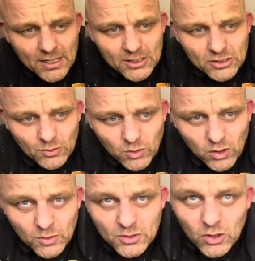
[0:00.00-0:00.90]
stud
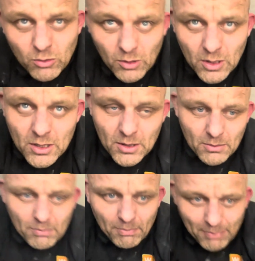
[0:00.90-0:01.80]
wall was all
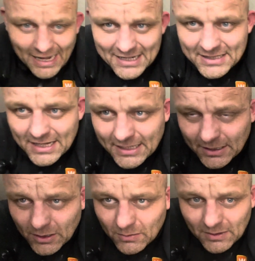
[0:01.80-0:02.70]
plastic
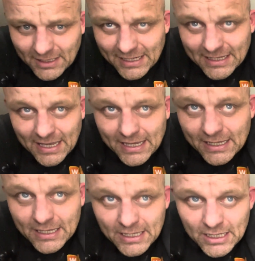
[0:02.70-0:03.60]
and leaking,
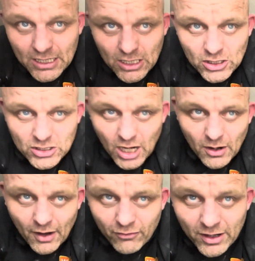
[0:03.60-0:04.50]
so
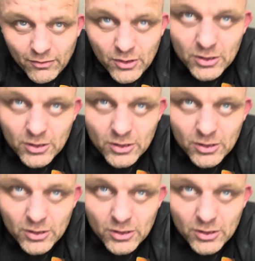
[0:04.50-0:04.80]
I've rerouted the